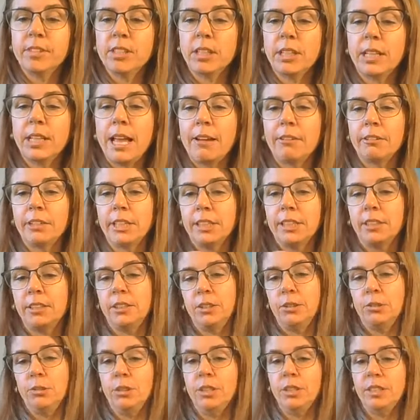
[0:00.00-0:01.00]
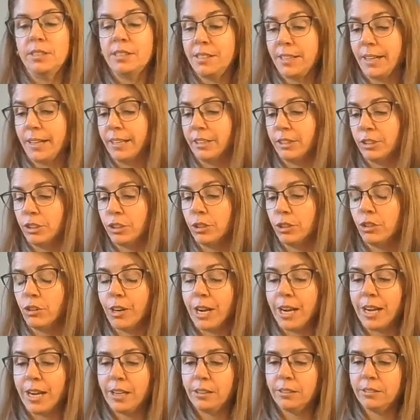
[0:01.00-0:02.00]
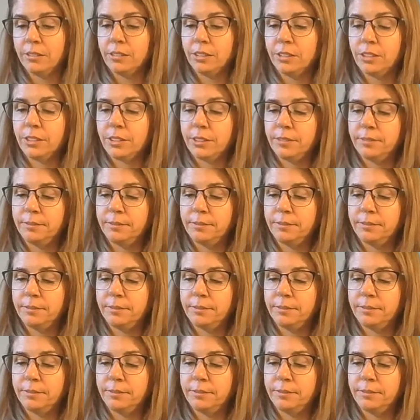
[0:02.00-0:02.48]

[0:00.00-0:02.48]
allowing you to stand your ground